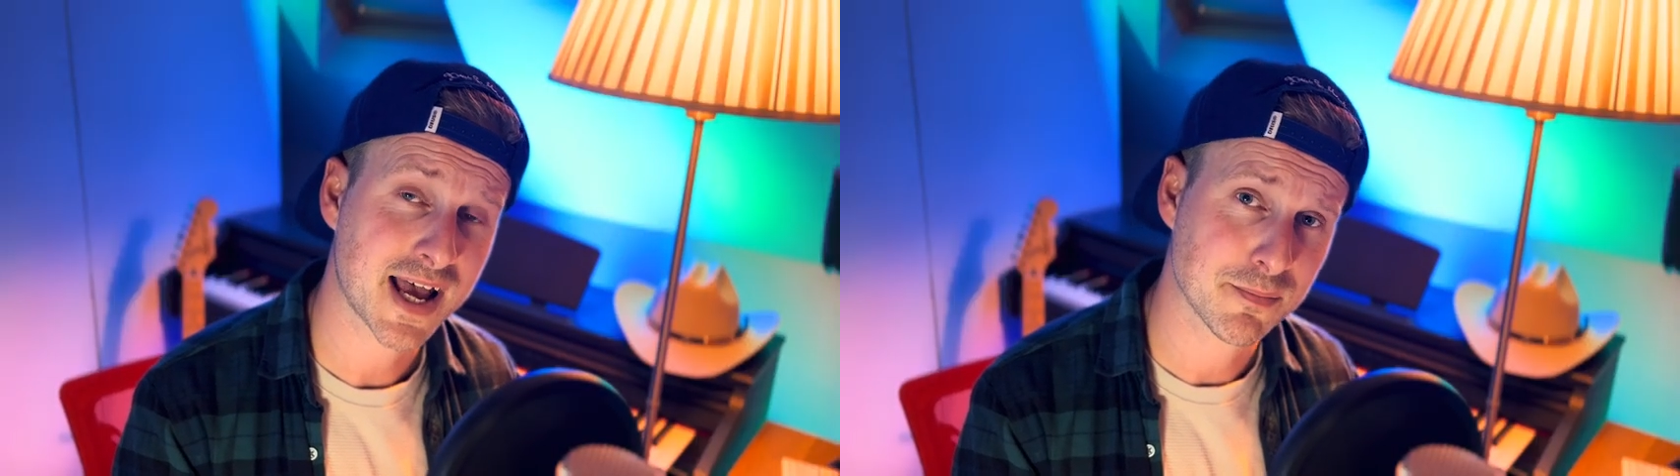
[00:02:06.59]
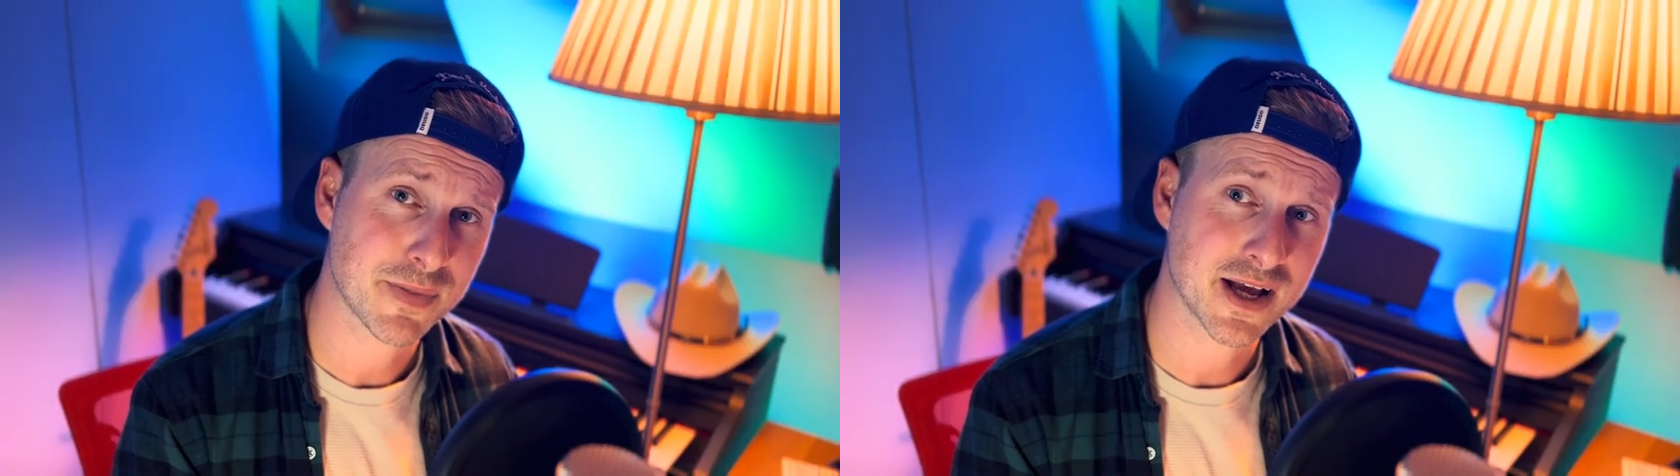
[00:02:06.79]

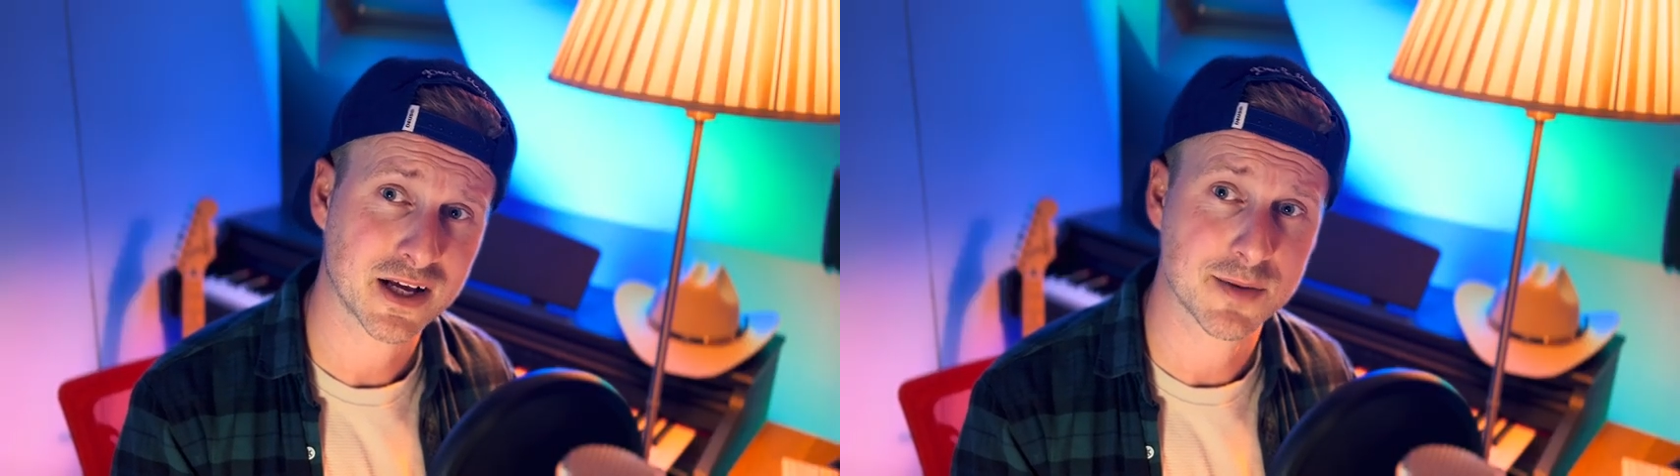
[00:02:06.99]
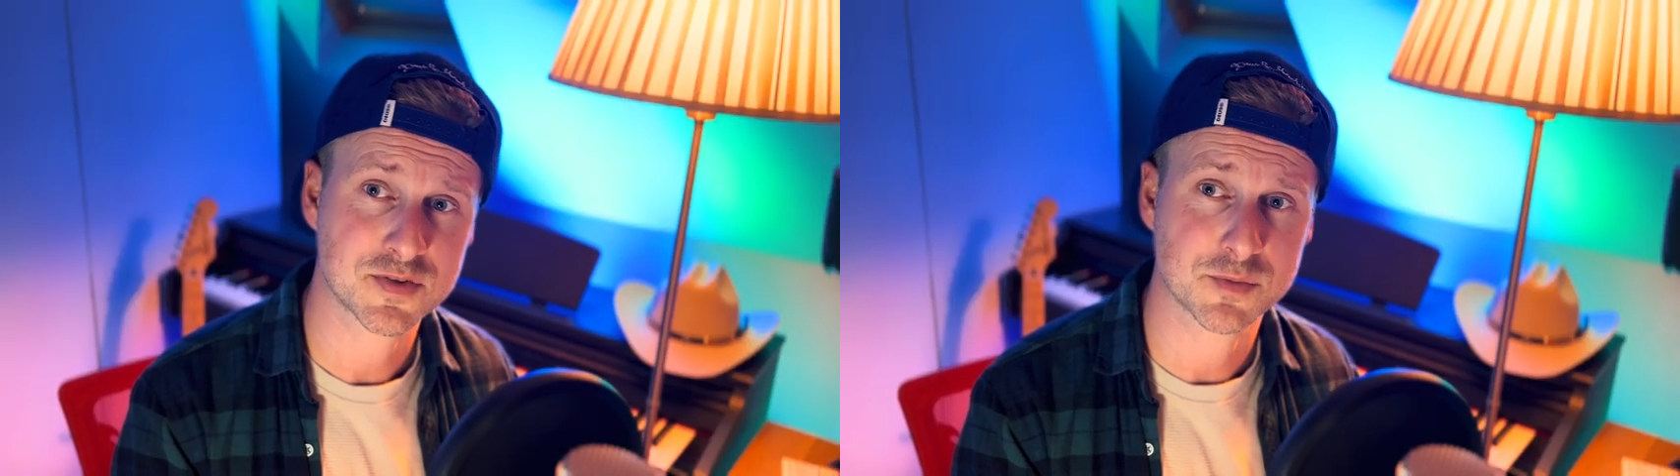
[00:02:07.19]
and
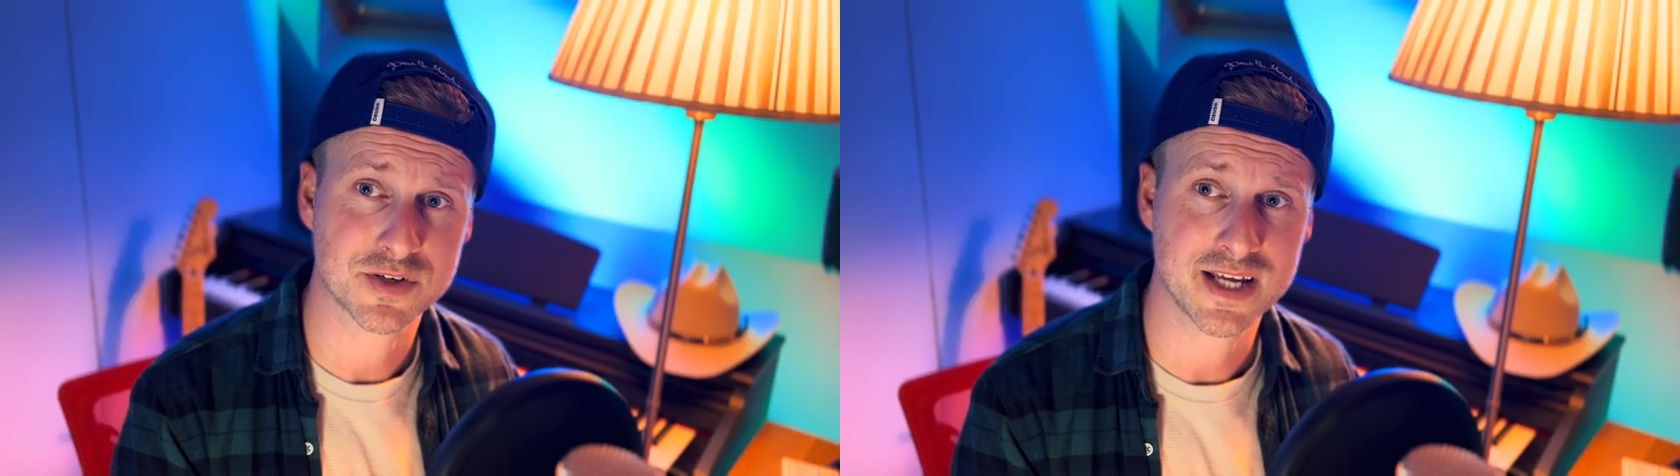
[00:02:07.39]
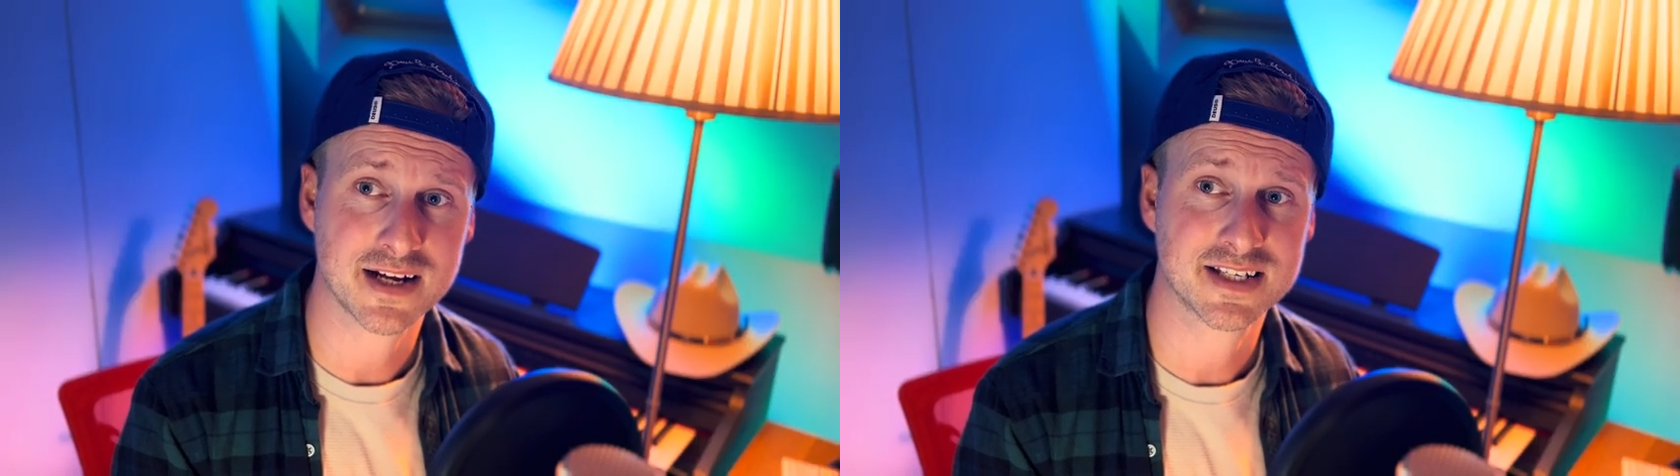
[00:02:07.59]
backups to
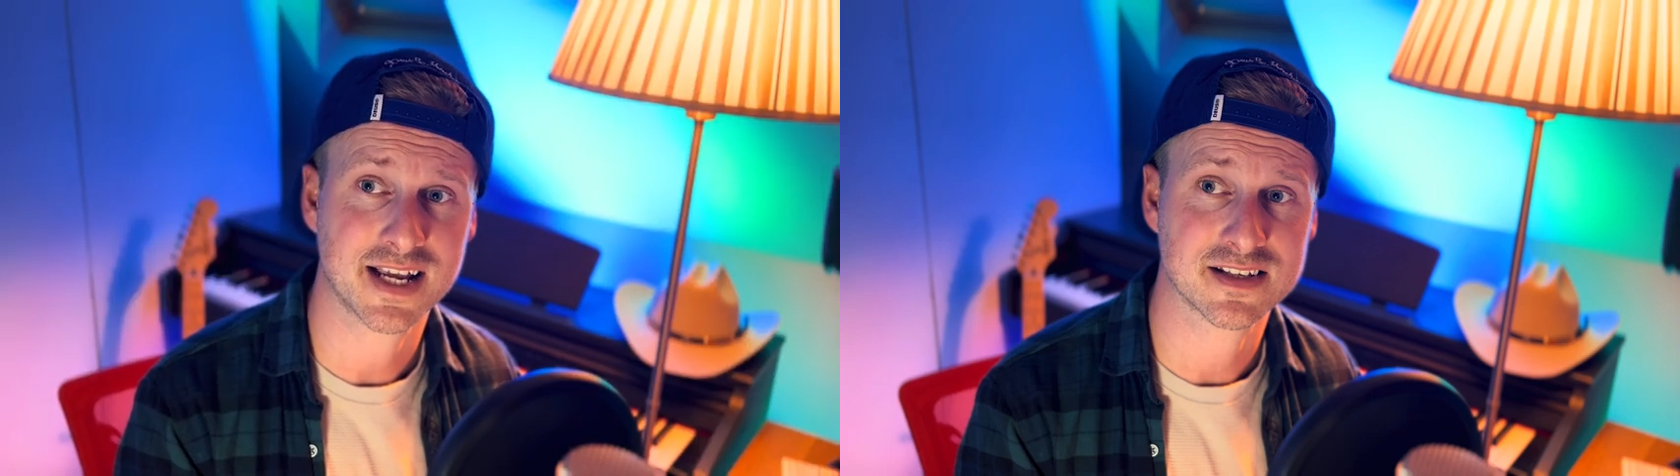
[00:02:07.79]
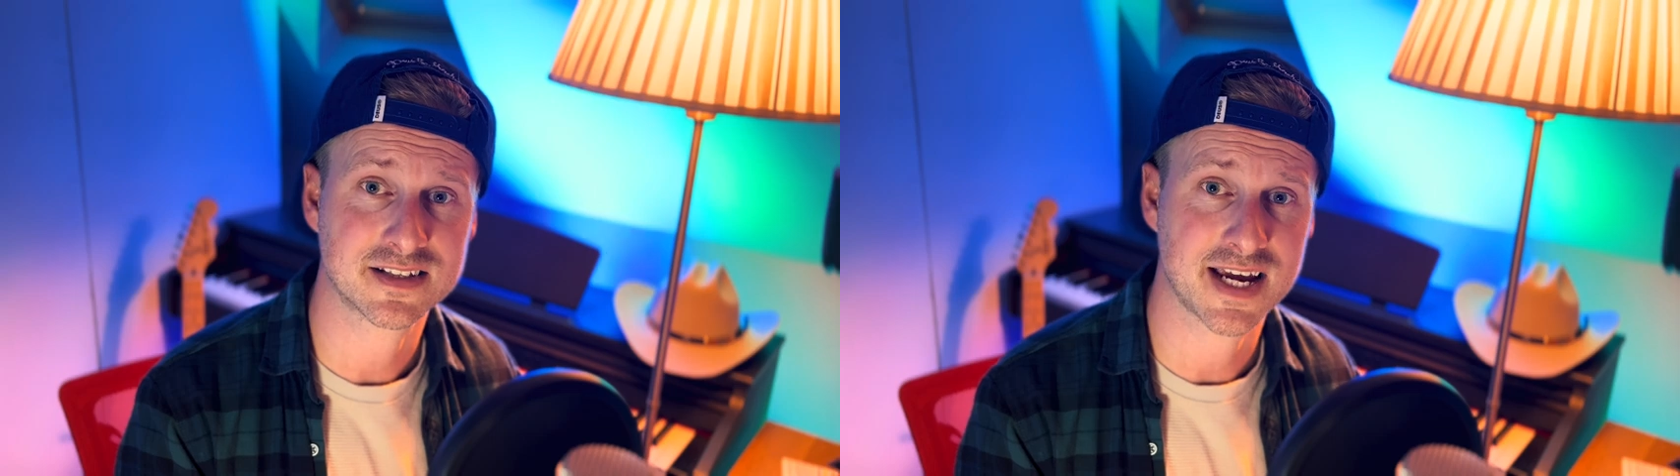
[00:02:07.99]
protect
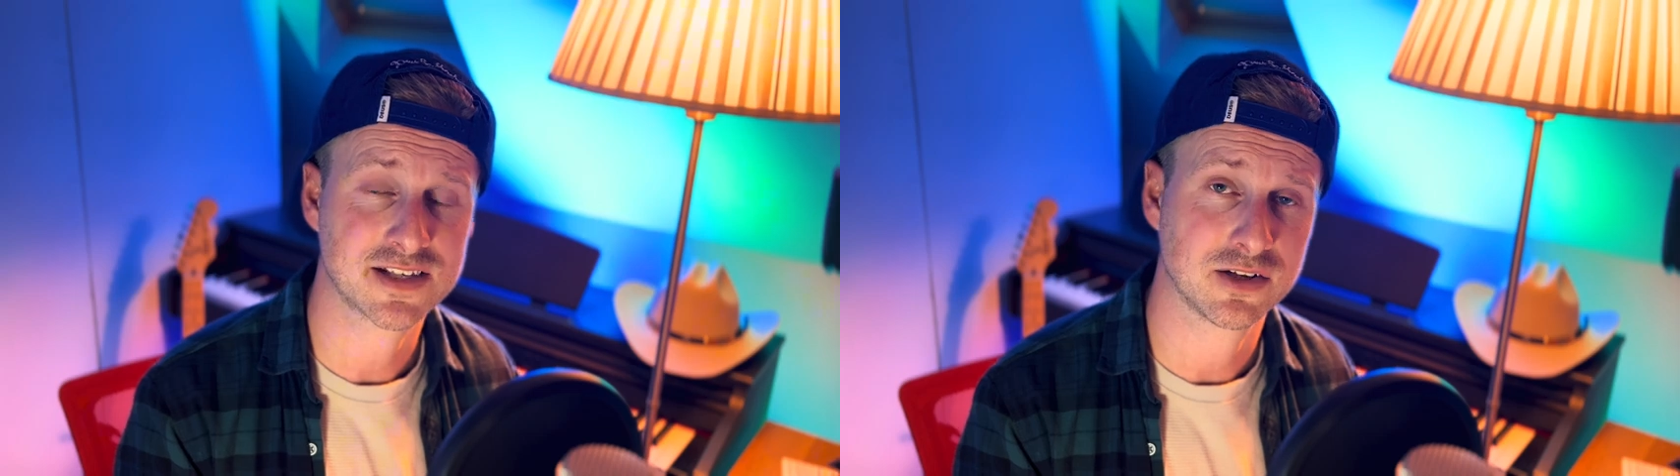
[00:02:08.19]
against data